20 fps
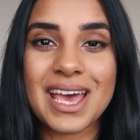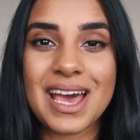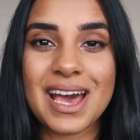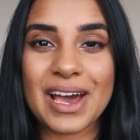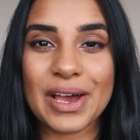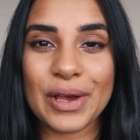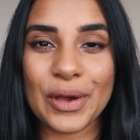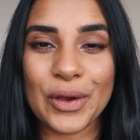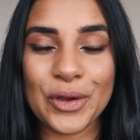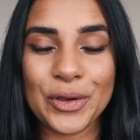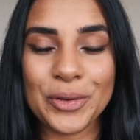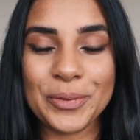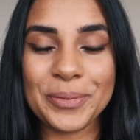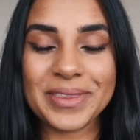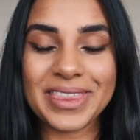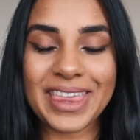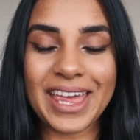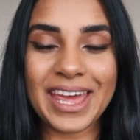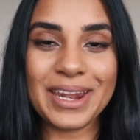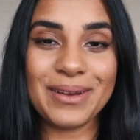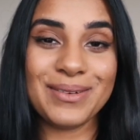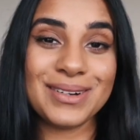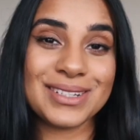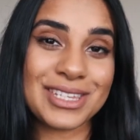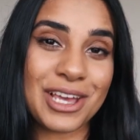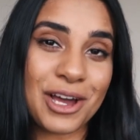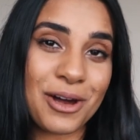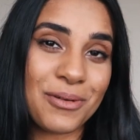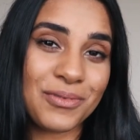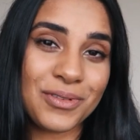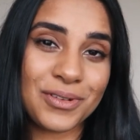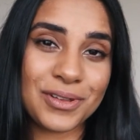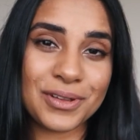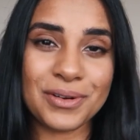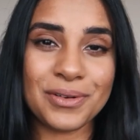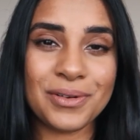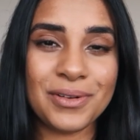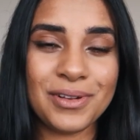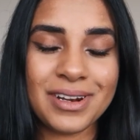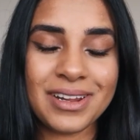I hope that it was helpful at
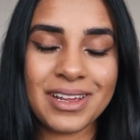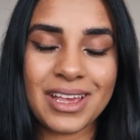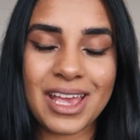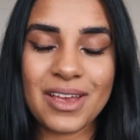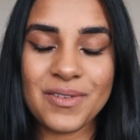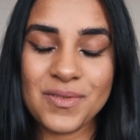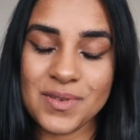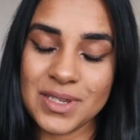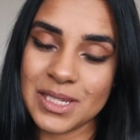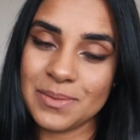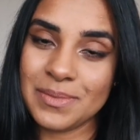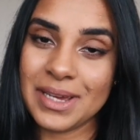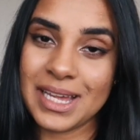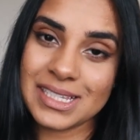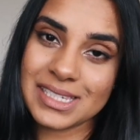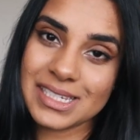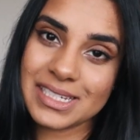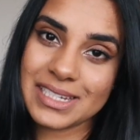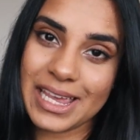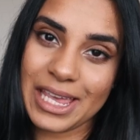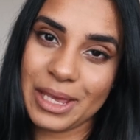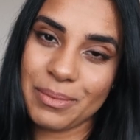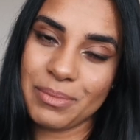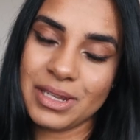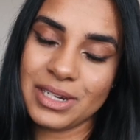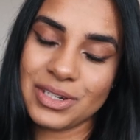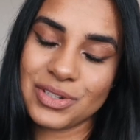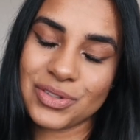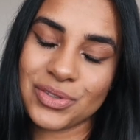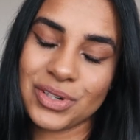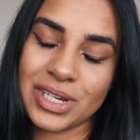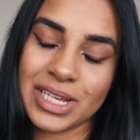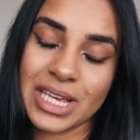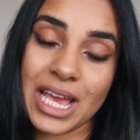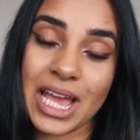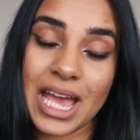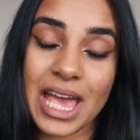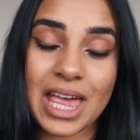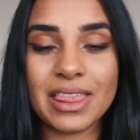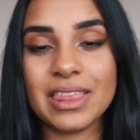all and gave you some entertainment
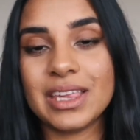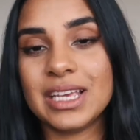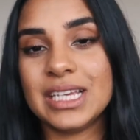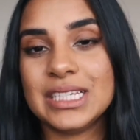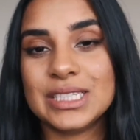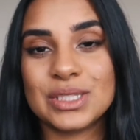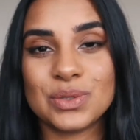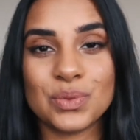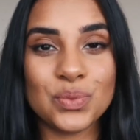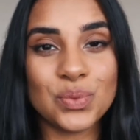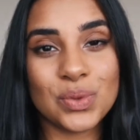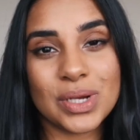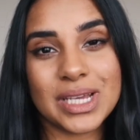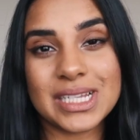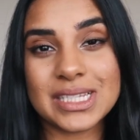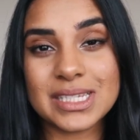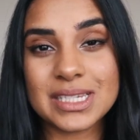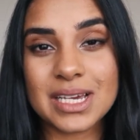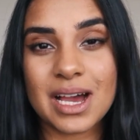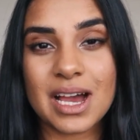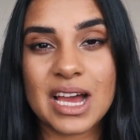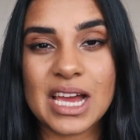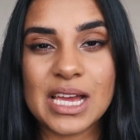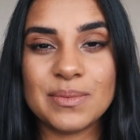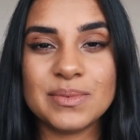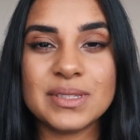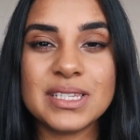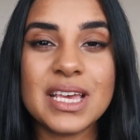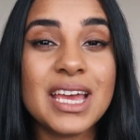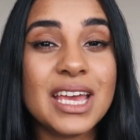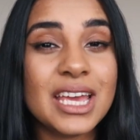during these weird times.